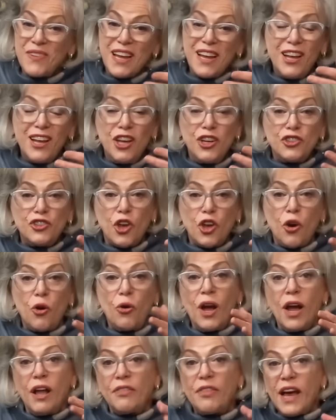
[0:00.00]

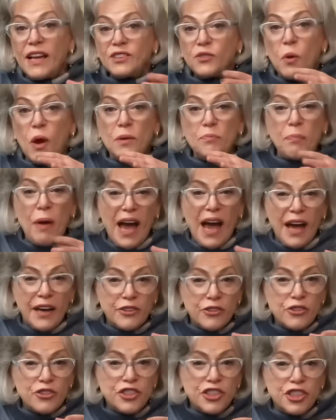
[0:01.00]
So that's why
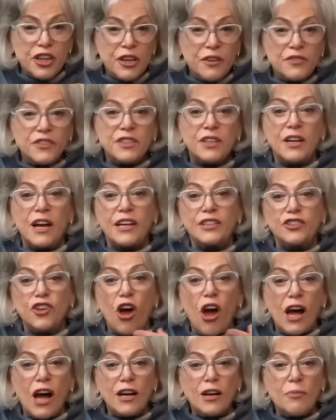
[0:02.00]
pattern shifts, and I
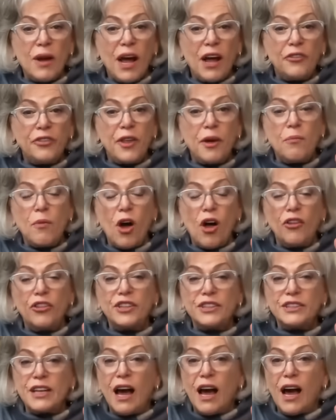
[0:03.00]
talk about them all the
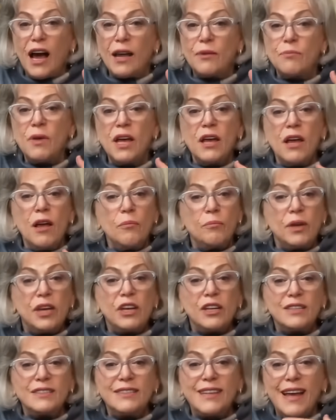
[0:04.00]
time,
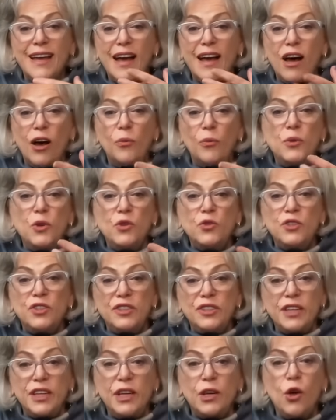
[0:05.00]
because they help you
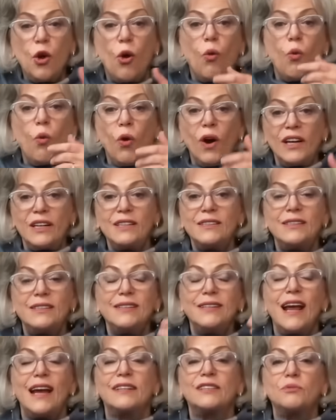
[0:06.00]
see what is the
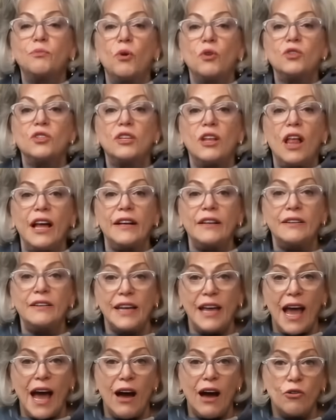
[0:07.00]
next most
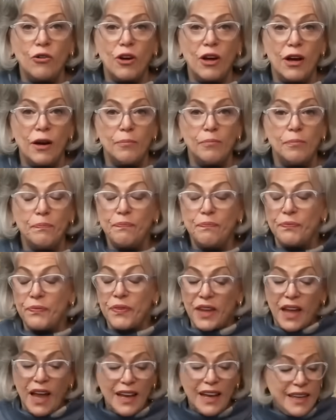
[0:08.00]
likely outcome.
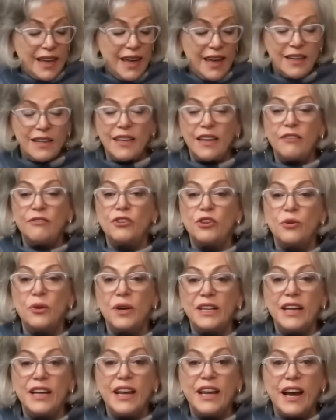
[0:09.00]
I can't give you
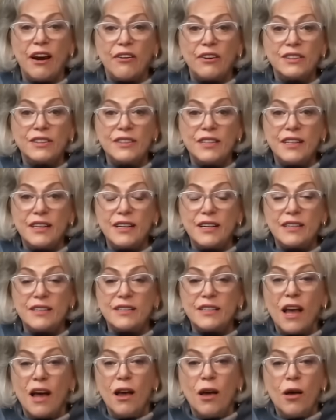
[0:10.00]
any
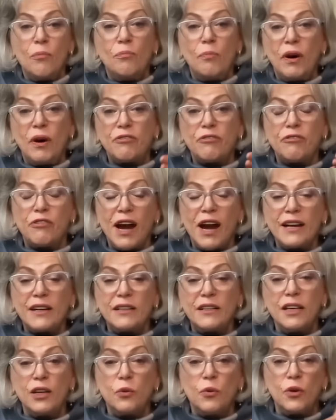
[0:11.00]
guarantees, but
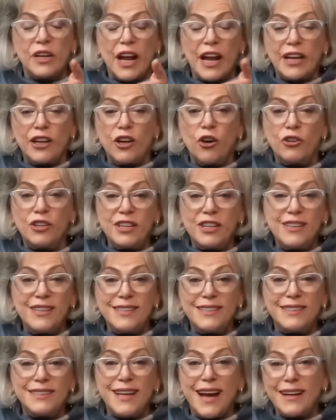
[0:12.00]
frankly, when I go to
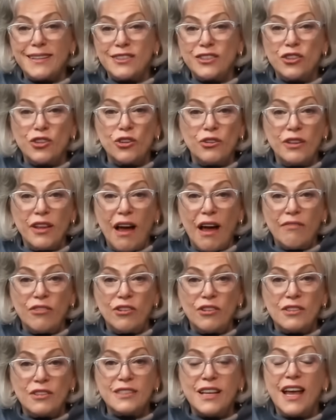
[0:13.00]
these technical
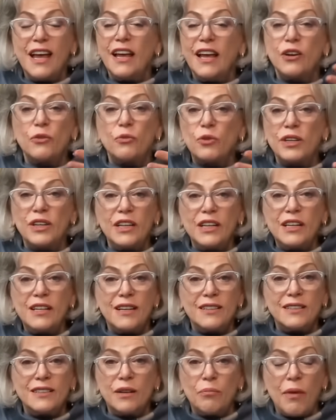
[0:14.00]
levels, it really
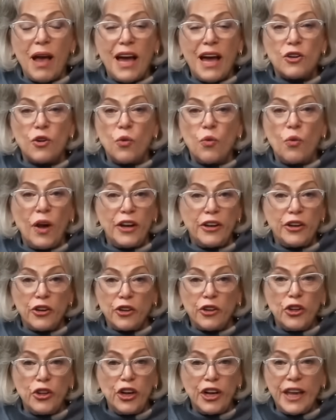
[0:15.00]
doesn't matter what you're
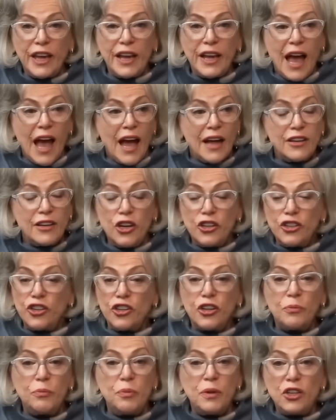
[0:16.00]
looking at. You
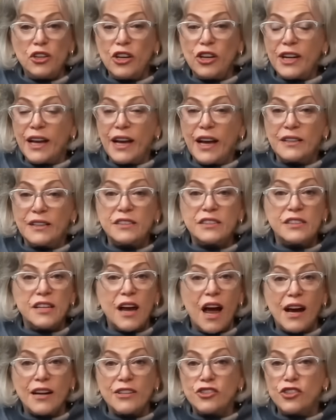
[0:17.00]
could be looking at
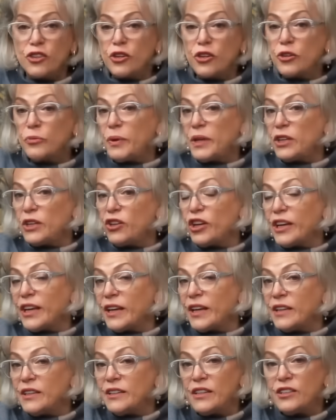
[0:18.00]
stocks, you could be
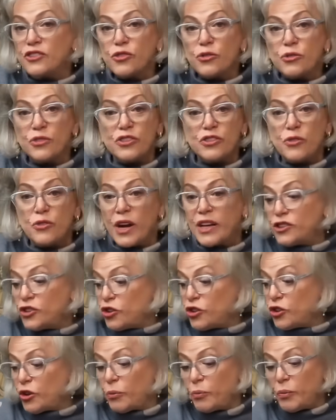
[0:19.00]
looking at interest rates,
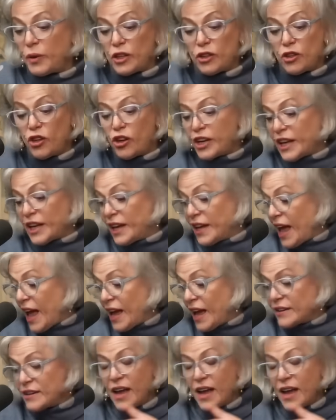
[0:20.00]
you could be looking at